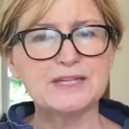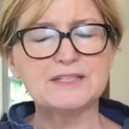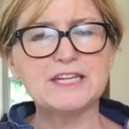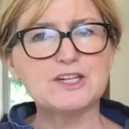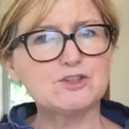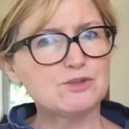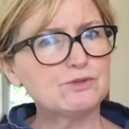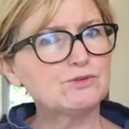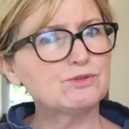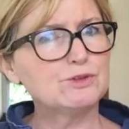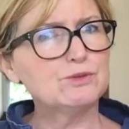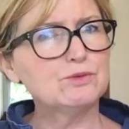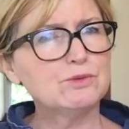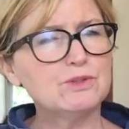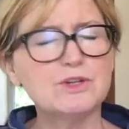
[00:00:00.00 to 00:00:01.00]
natural
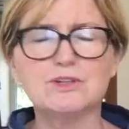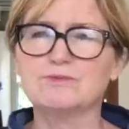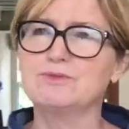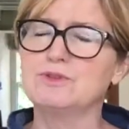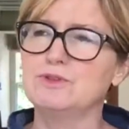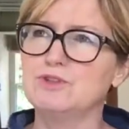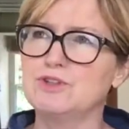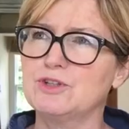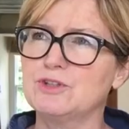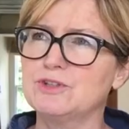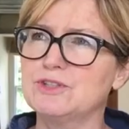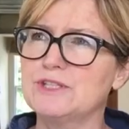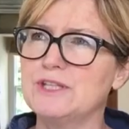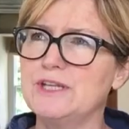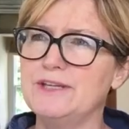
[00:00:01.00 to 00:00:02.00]
fruit, not fruit
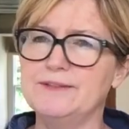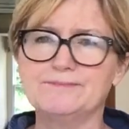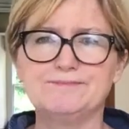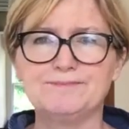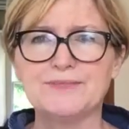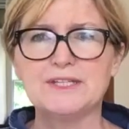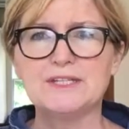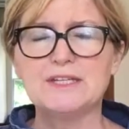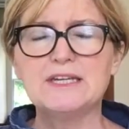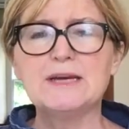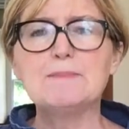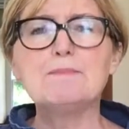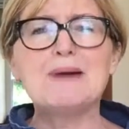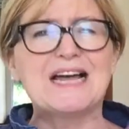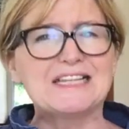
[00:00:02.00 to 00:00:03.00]
sugars, the
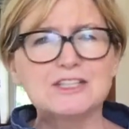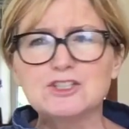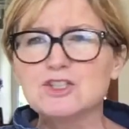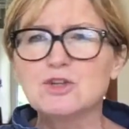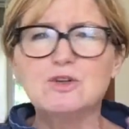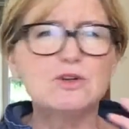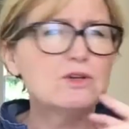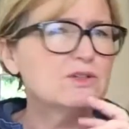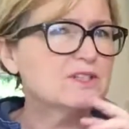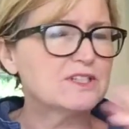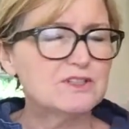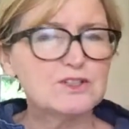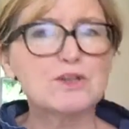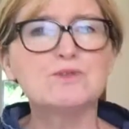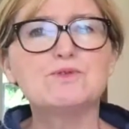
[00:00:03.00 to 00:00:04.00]
malatols
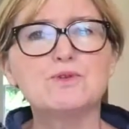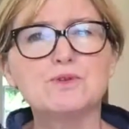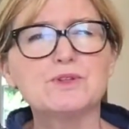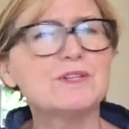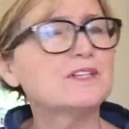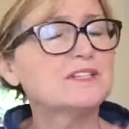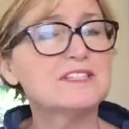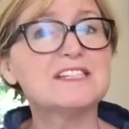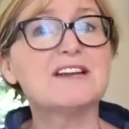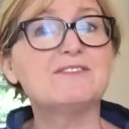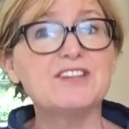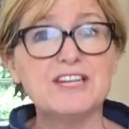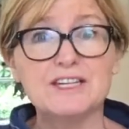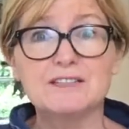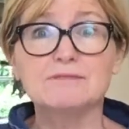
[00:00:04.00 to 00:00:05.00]
and so forth,
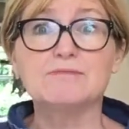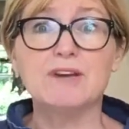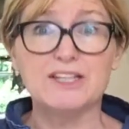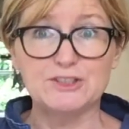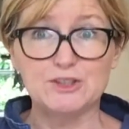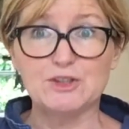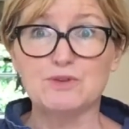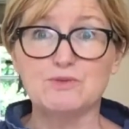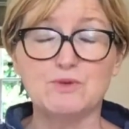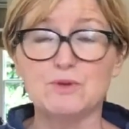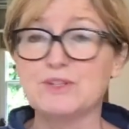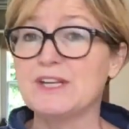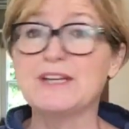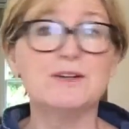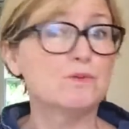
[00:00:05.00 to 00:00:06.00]
stevia and so
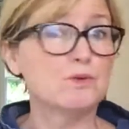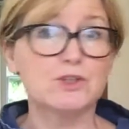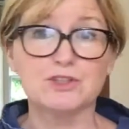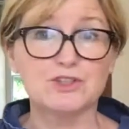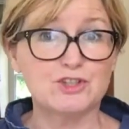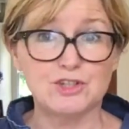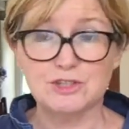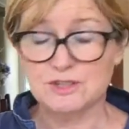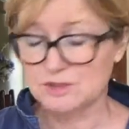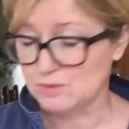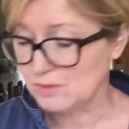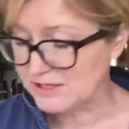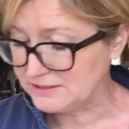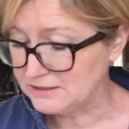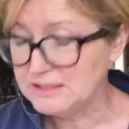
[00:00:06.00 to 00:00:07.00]
forth, and it works just as
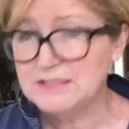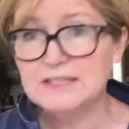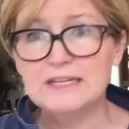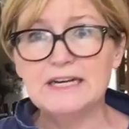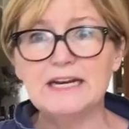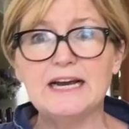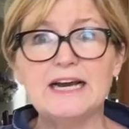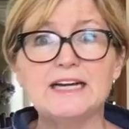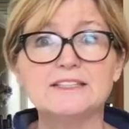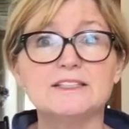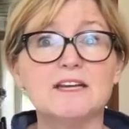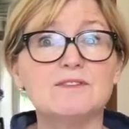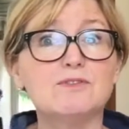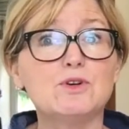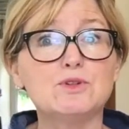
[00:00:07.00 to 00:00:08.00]
well.
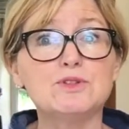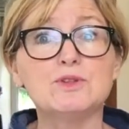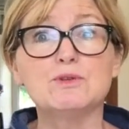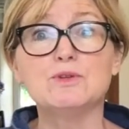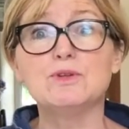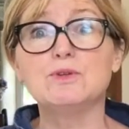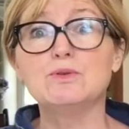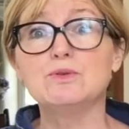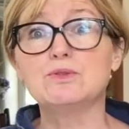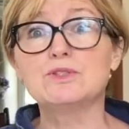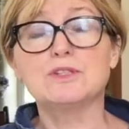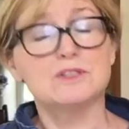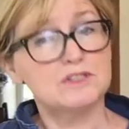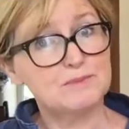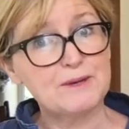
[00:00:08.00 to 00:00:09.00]
And I've also
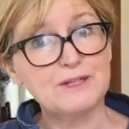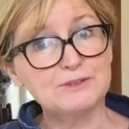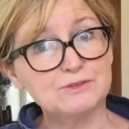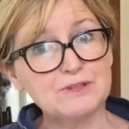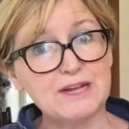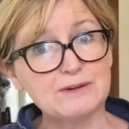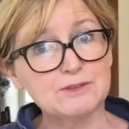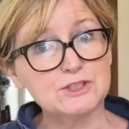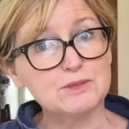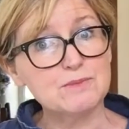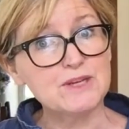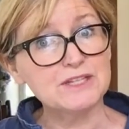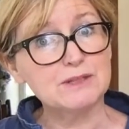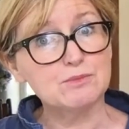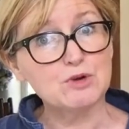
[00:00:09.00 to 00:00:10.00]
used spelt flour to
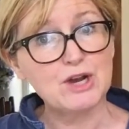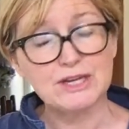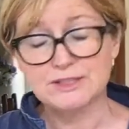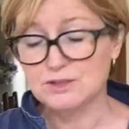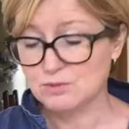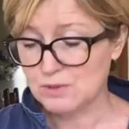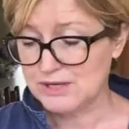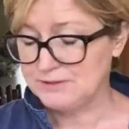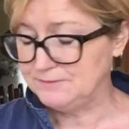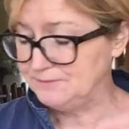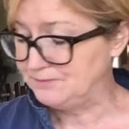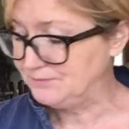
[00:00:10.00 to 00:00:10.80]
make the bread as well.